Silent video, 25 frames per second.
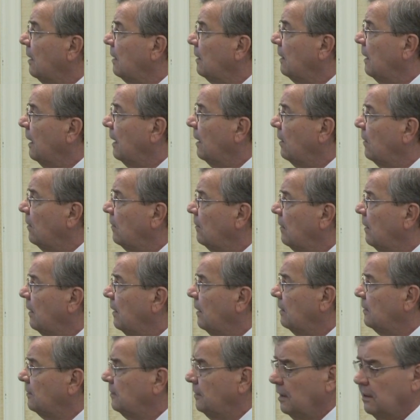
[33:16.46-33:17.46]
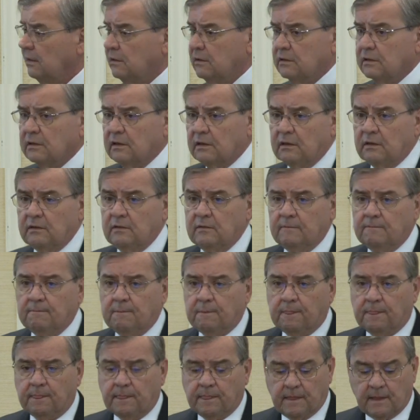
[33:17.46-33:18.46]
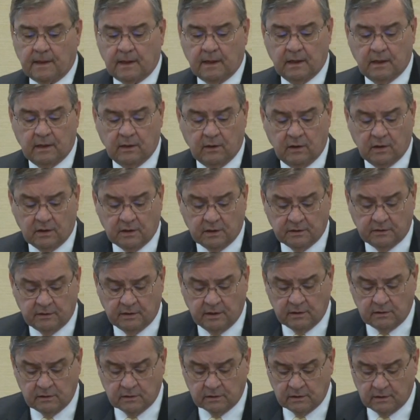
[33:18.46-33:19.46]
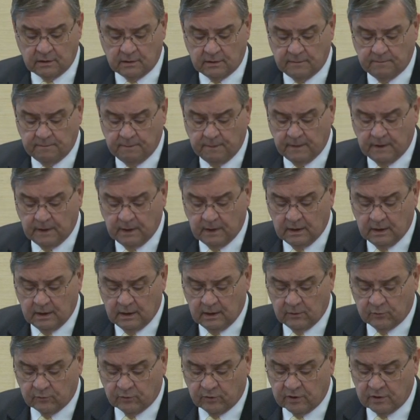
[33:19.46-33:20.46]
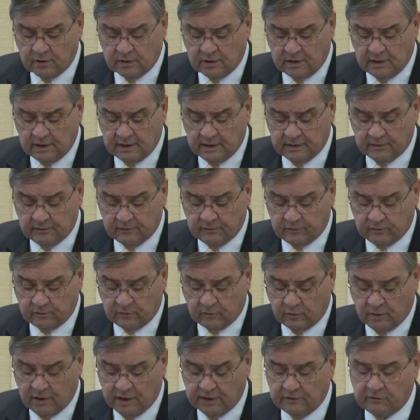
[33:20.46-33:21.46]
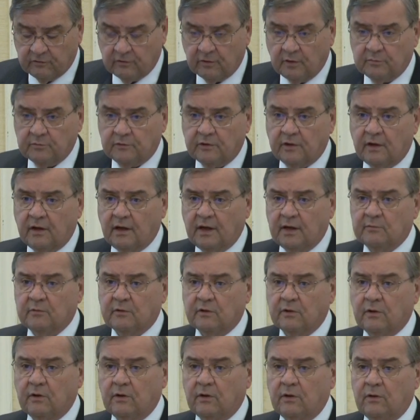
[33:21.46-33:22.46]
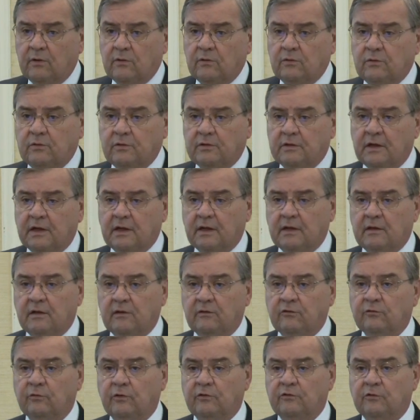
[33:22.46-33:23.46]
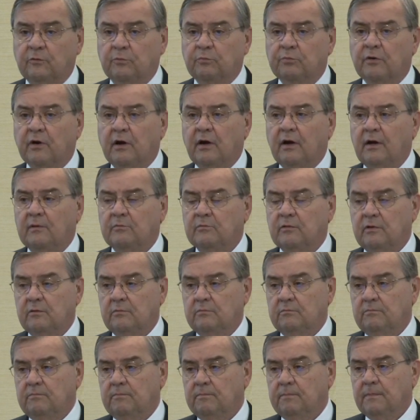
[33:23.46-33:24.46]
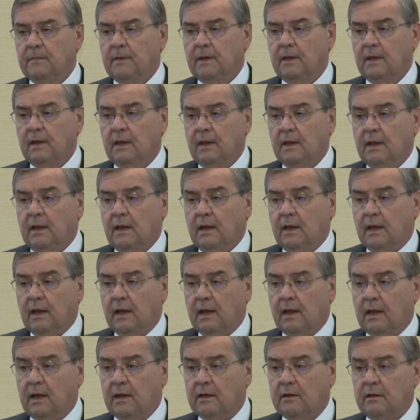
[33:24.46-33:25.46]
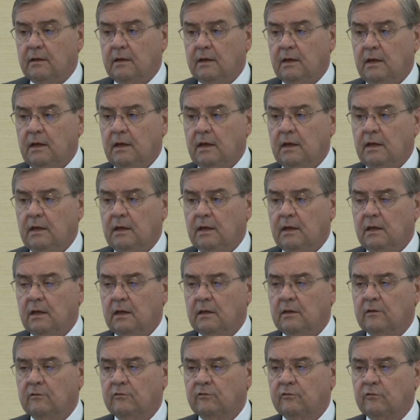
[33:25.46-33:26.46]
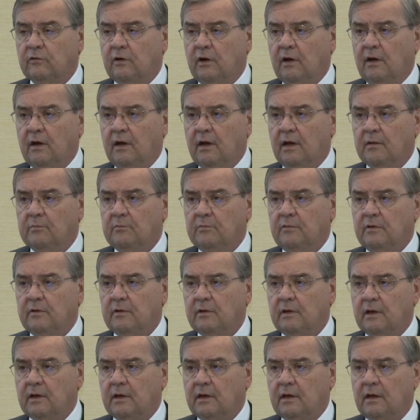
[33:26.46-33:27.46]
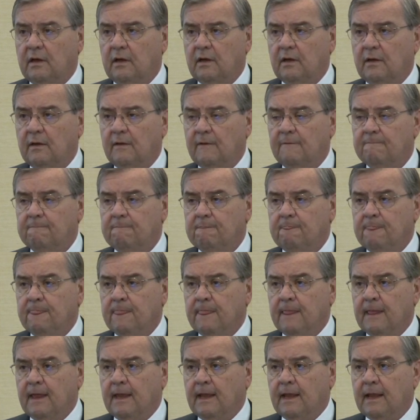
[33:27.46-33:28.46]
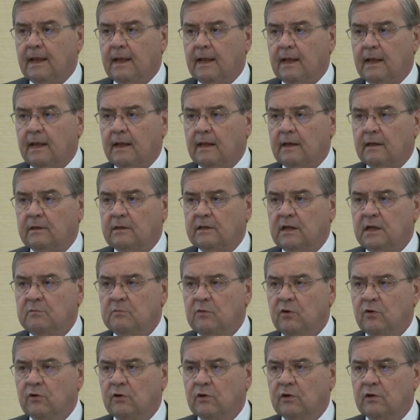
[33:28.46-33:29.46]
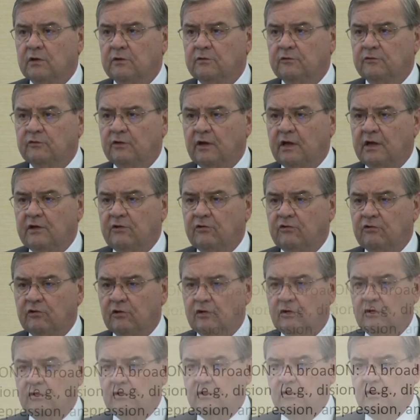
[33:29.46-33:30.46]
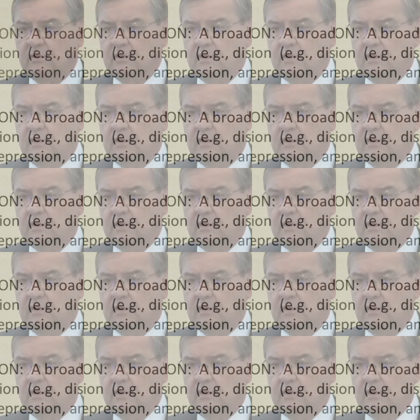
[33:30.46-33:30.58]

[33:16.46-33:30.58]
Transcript: Now, uh, Tellegen, uh, realized quite some time ago that this was a problem. And he described uh, demoralization